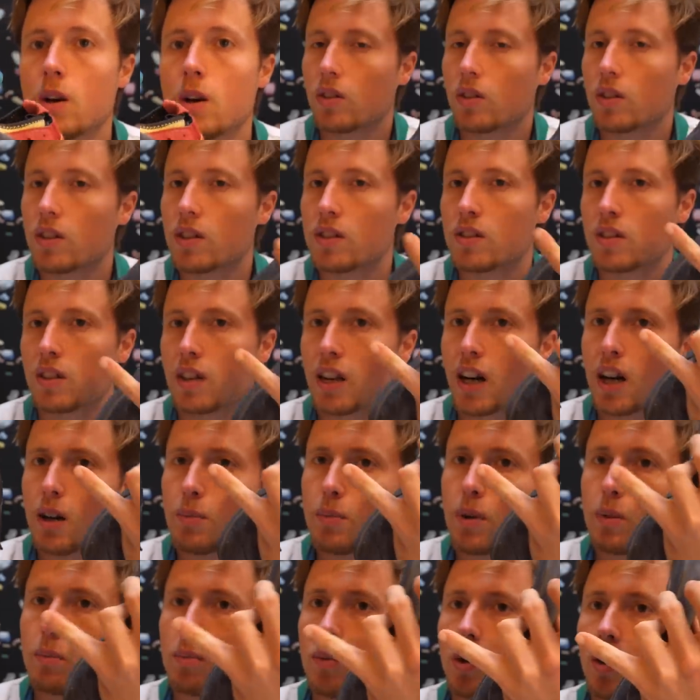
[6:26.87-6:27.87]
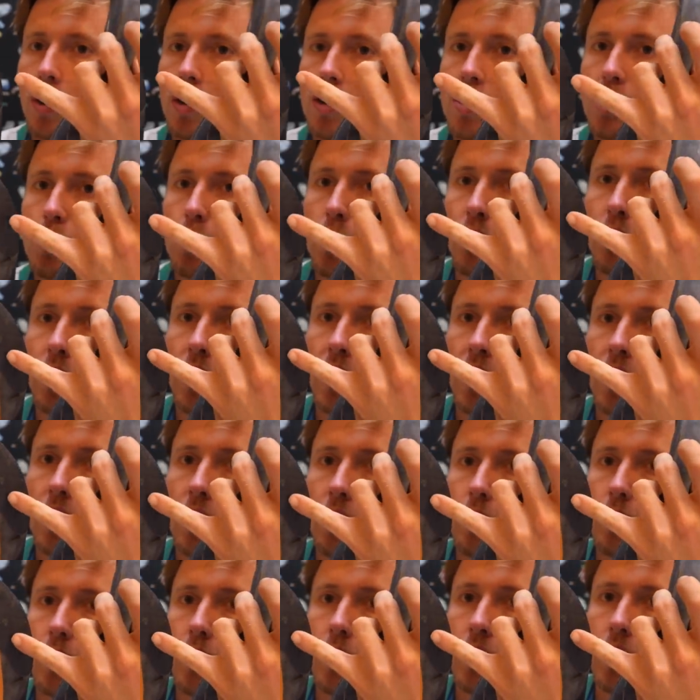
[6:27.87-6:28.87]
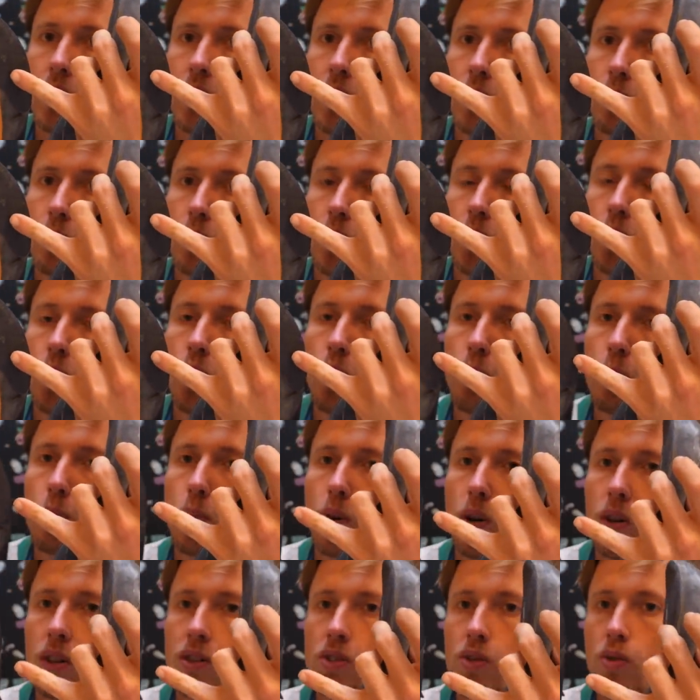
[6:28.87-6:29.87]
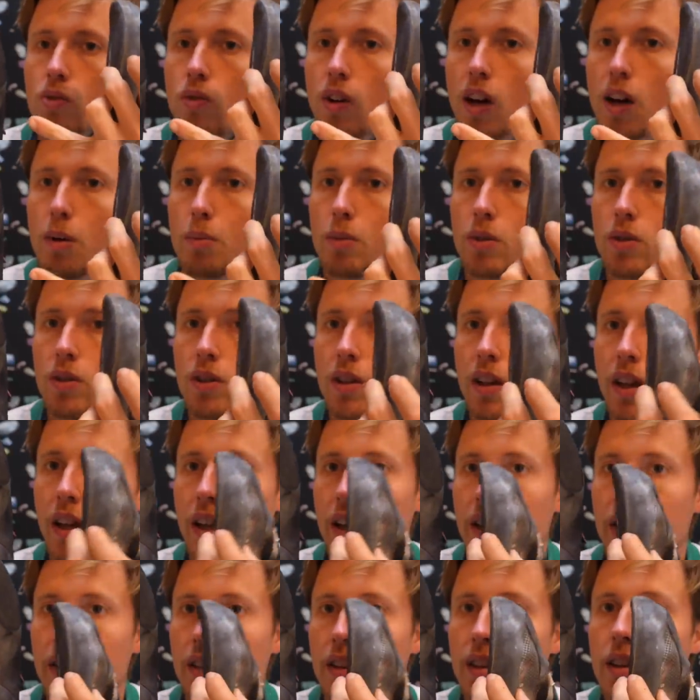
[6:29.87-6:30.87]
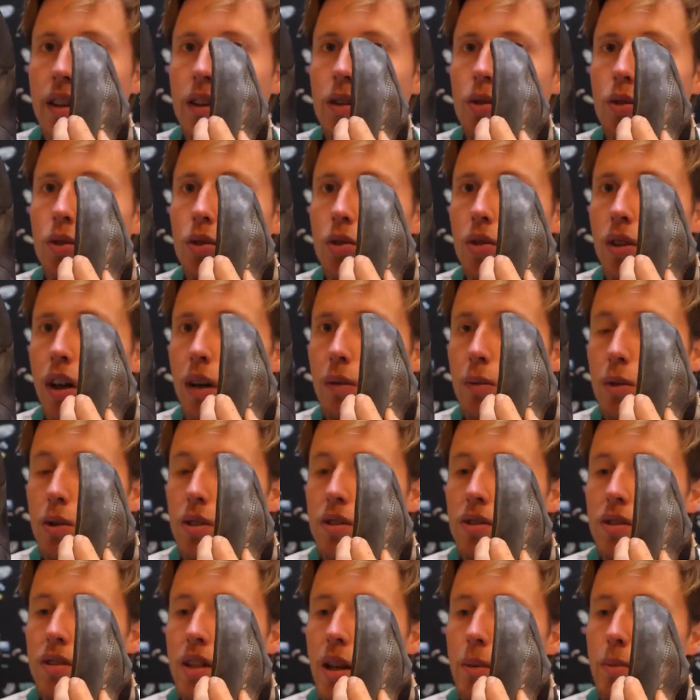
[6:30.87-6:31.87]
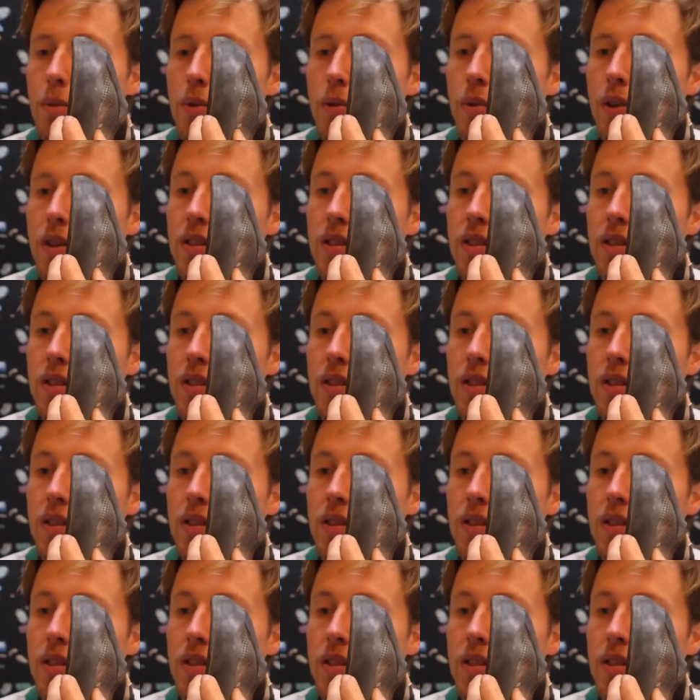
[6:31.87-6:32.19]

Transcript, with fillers: On the Scarpa models, we've got um, toe box rubber and heel hook rubber separ